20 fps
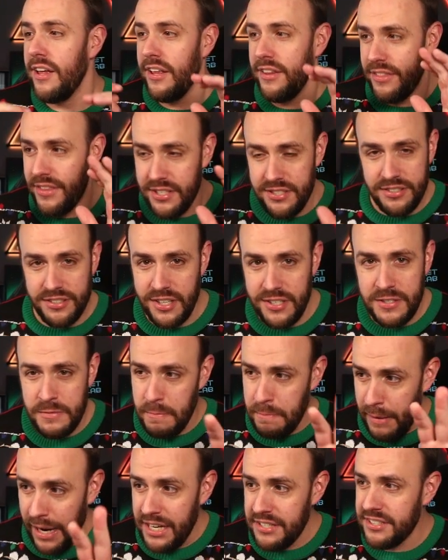This is
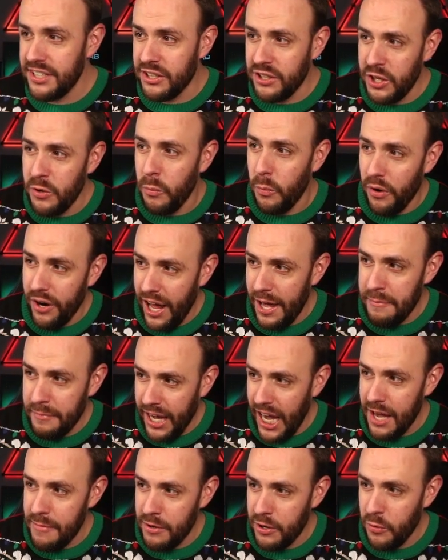basically what I'm
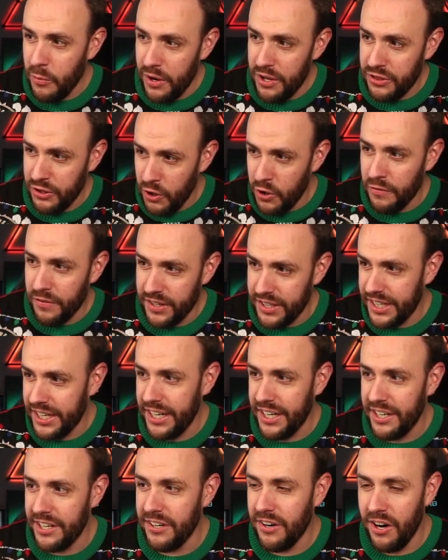gaming with over
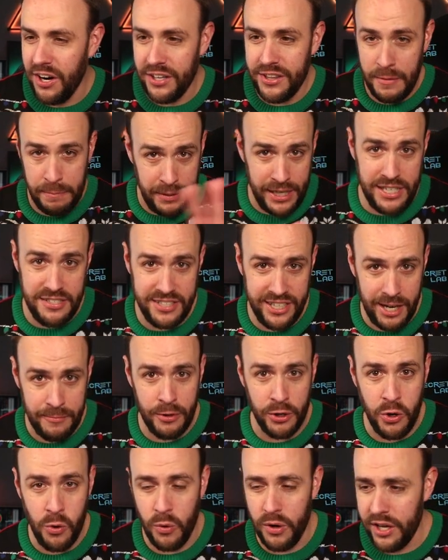here on the PC I'm
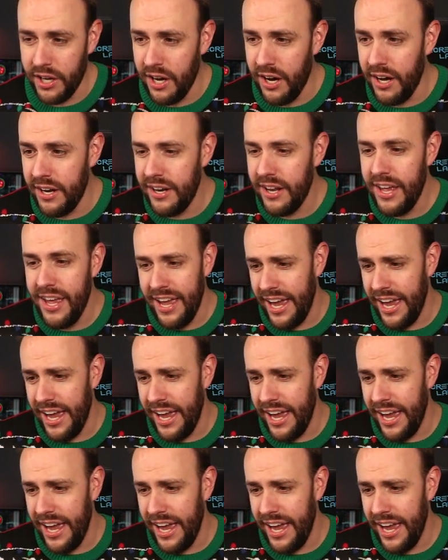recording on,